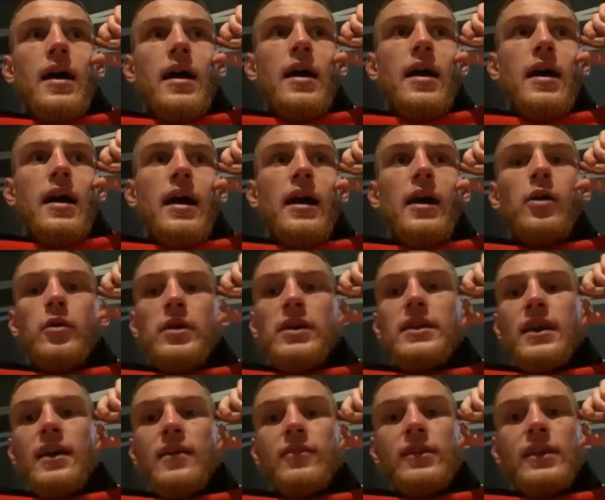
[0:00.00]
how he
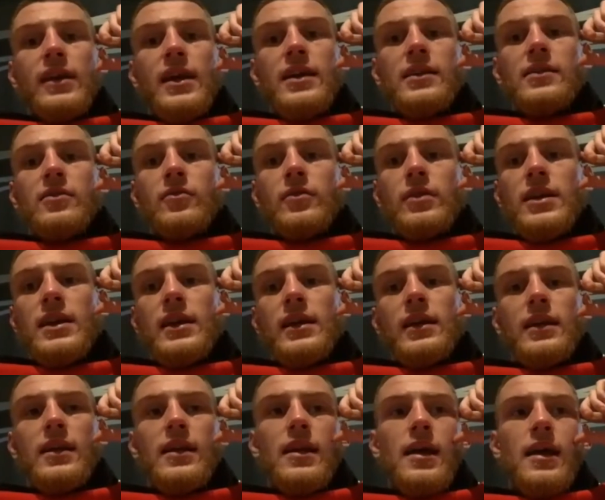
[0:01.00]
navigated the ring
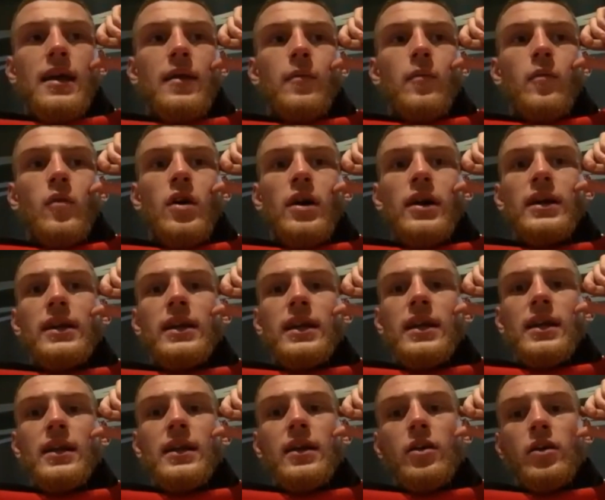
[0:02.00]
and and what he did
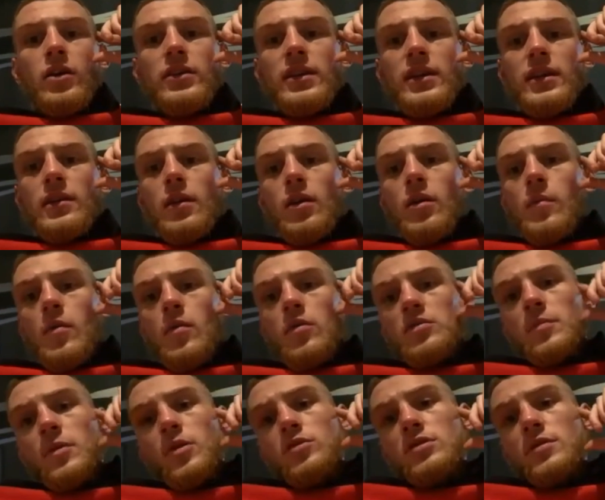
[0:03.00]
in there, I think Lomo was
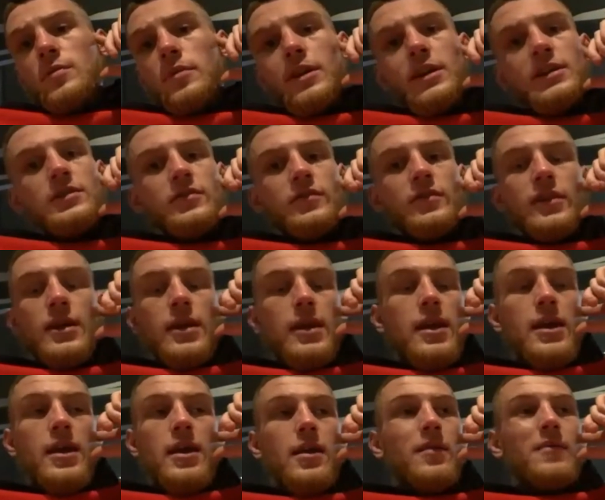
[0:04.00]
most impressive.
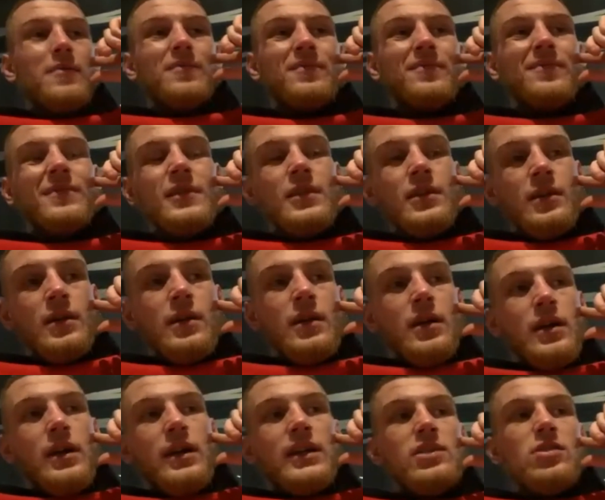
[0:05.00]
Um,
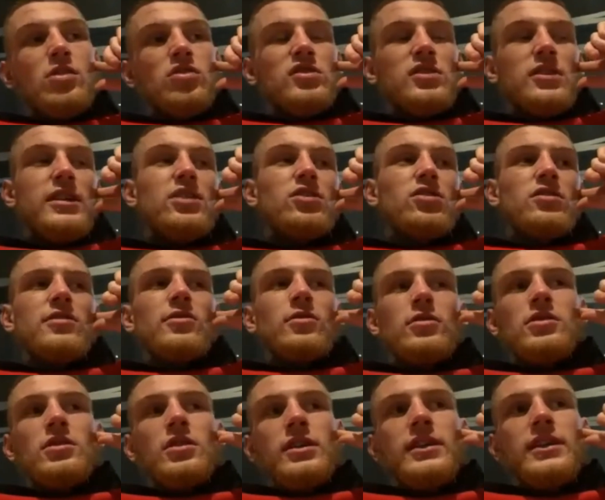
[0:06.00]
he just he just
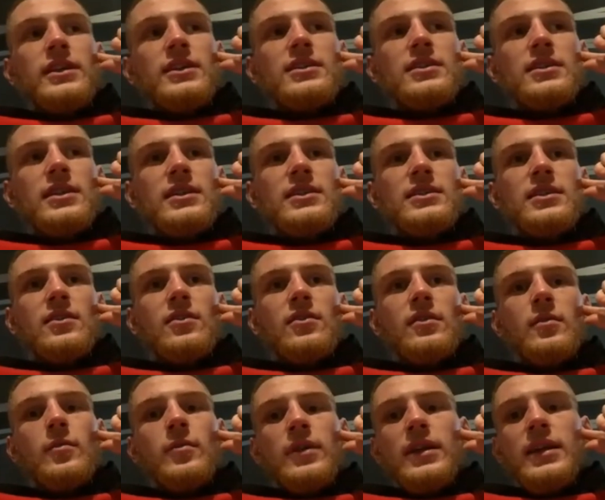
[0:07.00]
looks like he's he's doing
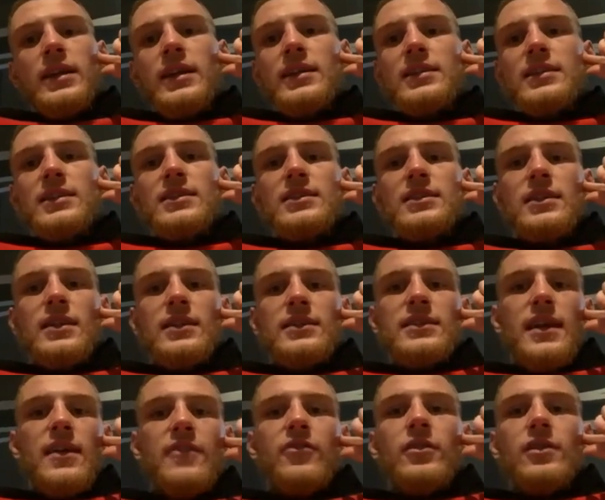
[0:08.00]
it with ease. He's it's
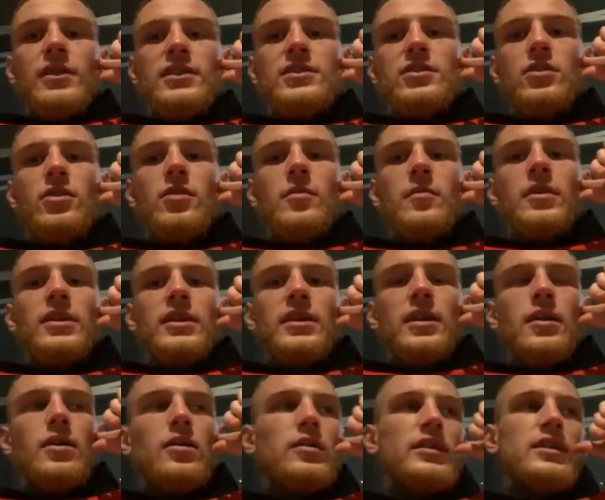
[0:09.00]
mm. effortless to him.
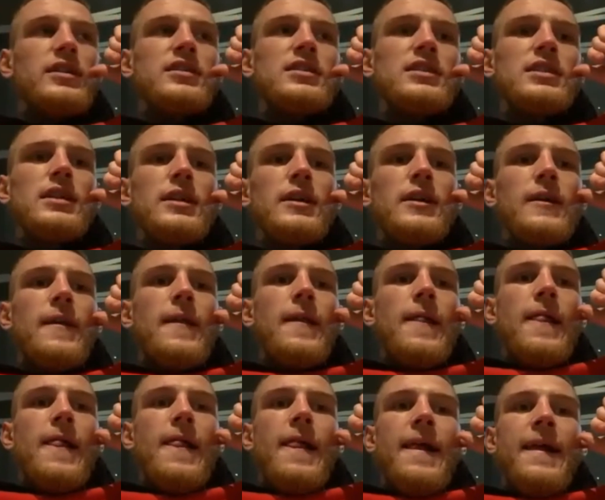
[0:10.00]
No, he's
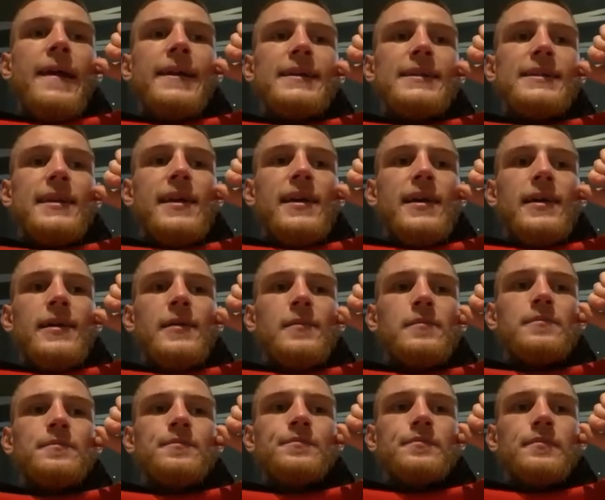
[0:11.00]
he's uh,
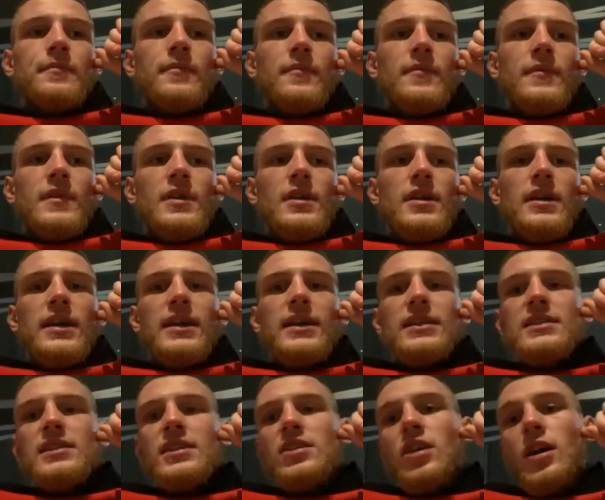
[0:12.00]
he's
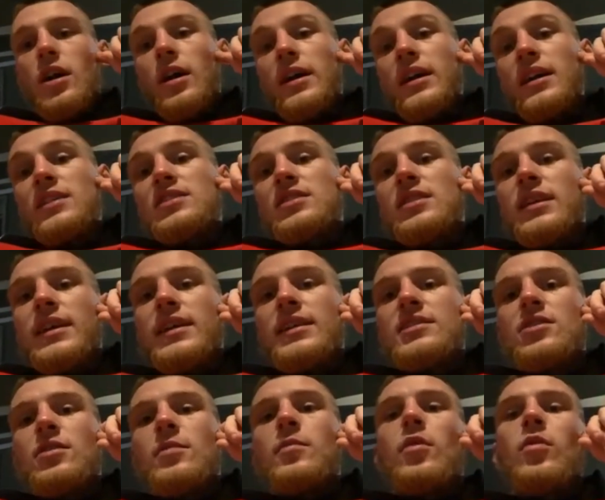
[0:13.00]
the top, he's he's
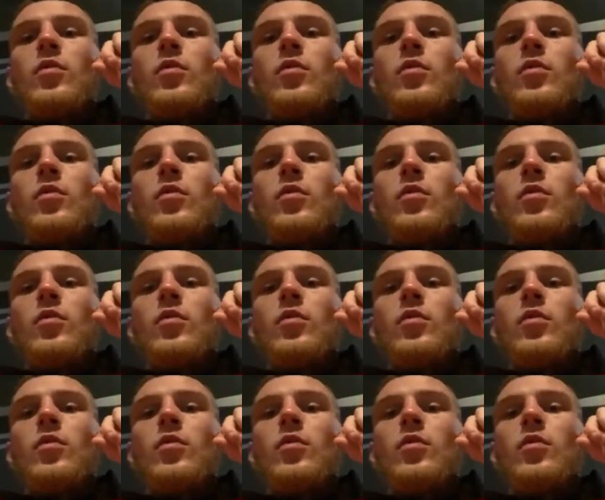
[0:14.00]
number